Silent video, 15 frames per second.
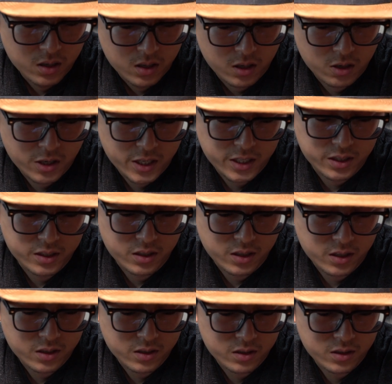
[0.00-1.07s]
Alright,
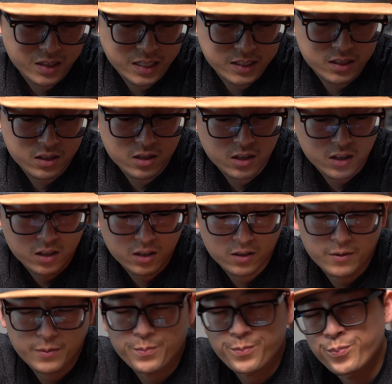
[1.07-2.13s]

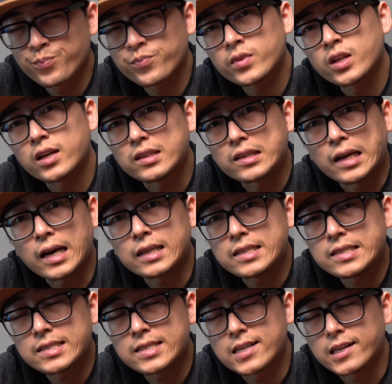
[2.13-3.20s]
that
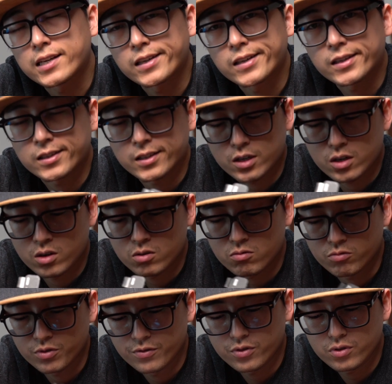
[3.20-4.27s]
is the
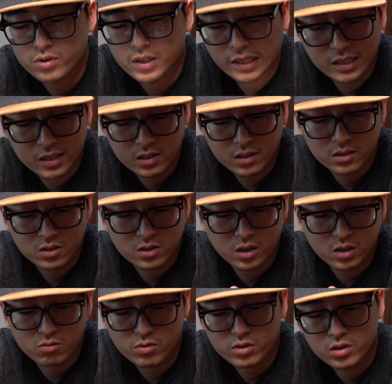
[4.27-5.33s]
review, I guess. It's not
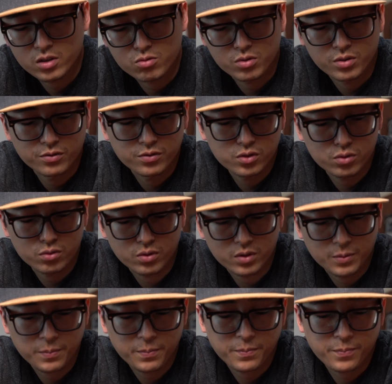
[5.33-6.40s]
really a review.
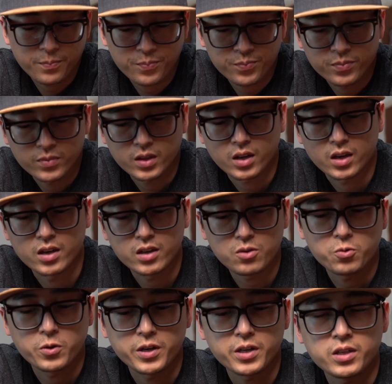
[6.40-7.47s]

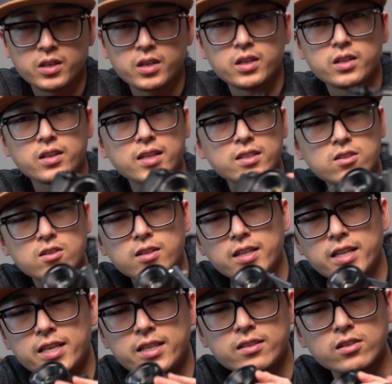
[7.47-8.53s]
Anyway, that's the
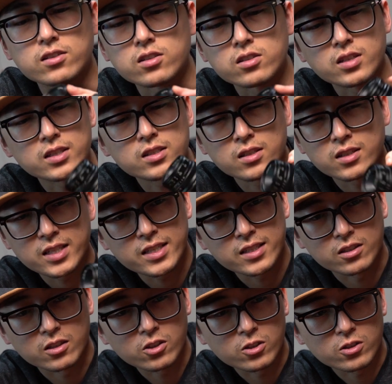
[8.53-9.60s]
lens.
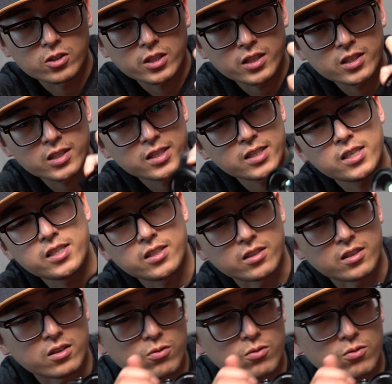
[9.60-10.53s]
Look at this lens.